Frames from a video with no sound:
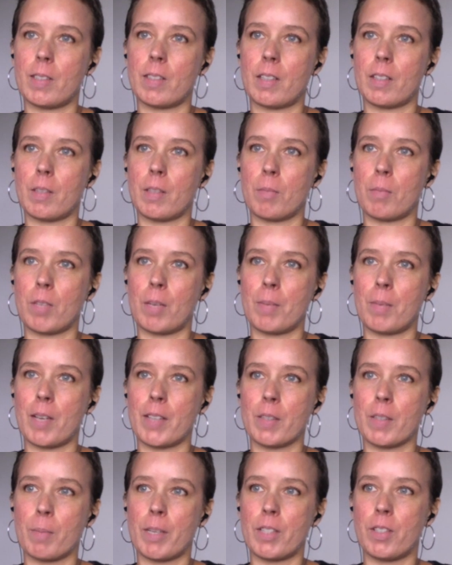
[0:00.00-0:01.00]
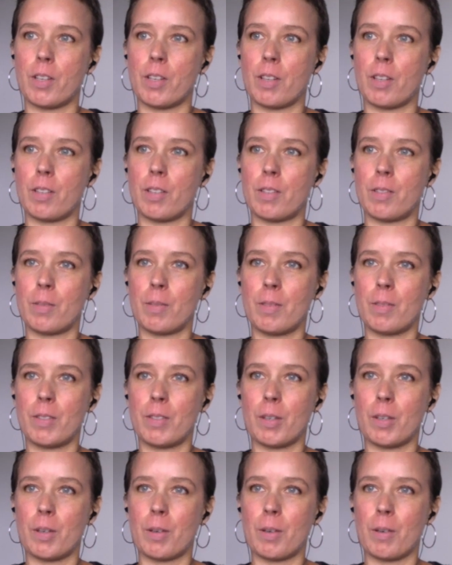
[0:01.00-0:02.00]
I sometimes ask my students
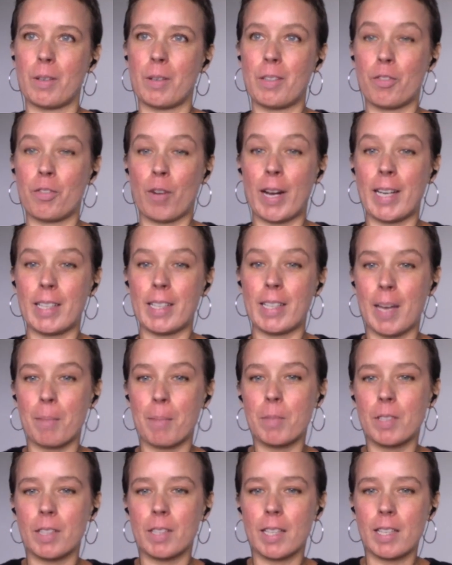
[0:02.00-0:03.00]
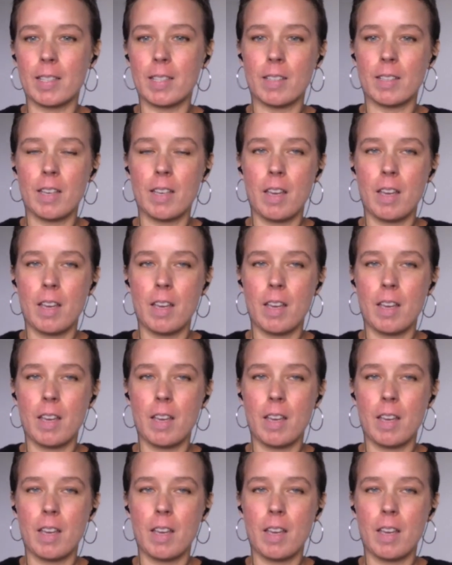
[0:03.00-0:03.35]
to try and attempt at least